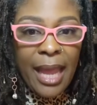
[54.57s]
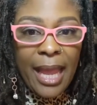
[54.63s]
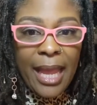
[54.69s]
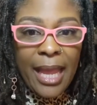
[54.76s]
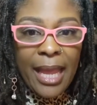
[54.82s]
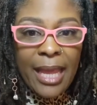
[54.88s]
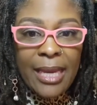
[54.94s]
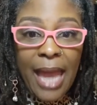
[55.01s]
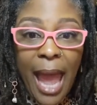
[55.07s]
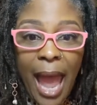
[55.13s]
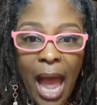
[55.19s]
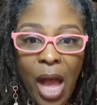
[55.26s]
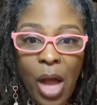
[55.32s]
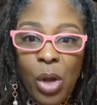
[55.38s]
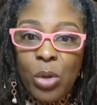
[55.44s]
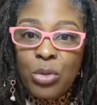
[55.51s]
and
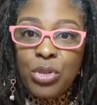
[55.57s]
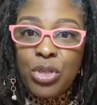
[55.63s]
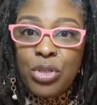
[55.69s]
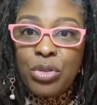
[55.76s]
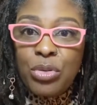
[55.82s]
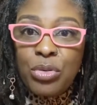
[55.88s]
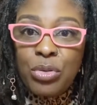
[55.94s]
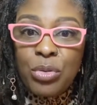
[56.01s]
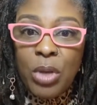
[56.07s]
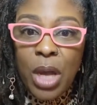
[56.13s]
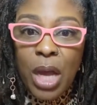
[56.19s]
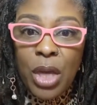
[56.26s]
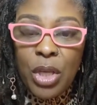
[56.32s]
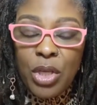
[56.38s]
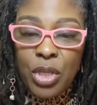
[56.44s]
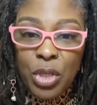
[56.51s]
how to
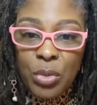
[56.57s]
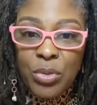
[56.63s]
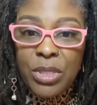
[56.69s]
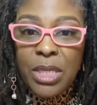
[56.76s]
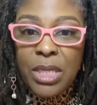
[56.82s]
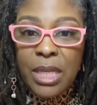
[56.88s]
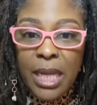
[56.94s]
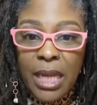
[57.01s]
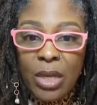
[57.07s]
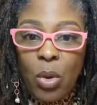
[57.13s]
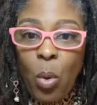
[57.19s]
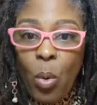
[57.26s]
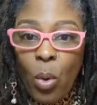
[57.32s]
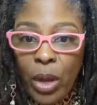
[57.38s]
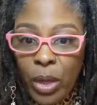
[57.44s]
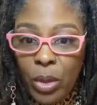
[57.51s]
uh, use it in
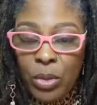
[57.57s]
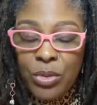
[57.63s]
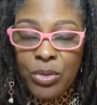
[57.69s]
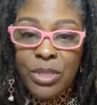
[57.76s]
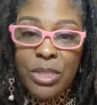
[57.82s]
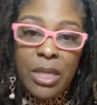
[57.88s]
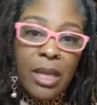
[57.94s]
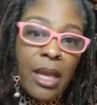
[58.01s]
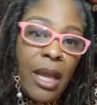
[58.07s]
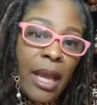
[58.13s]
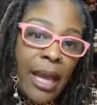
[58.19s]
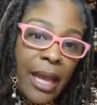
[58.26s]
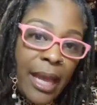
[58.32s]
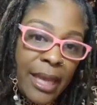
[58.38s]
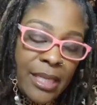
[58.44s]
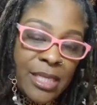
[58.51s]
oils
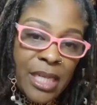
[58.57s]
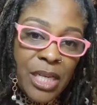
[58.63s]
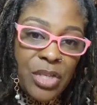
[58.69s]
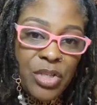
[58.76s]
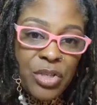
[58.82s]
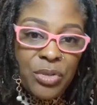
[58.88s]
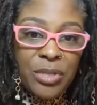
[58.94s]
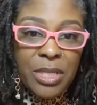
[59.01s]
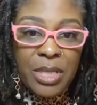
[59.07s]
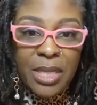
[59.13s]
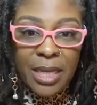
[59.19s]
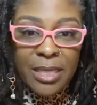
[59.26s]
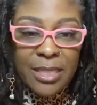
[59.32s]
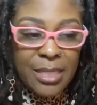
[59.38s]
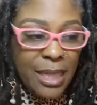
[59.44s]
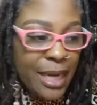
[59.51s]
and tinctures and
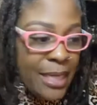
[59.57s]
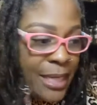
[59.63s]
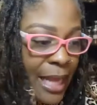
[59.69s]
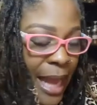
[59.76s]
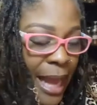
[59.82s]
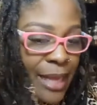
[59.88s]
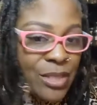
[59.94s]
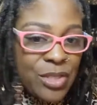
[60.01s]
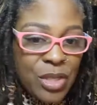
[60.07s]
things like that.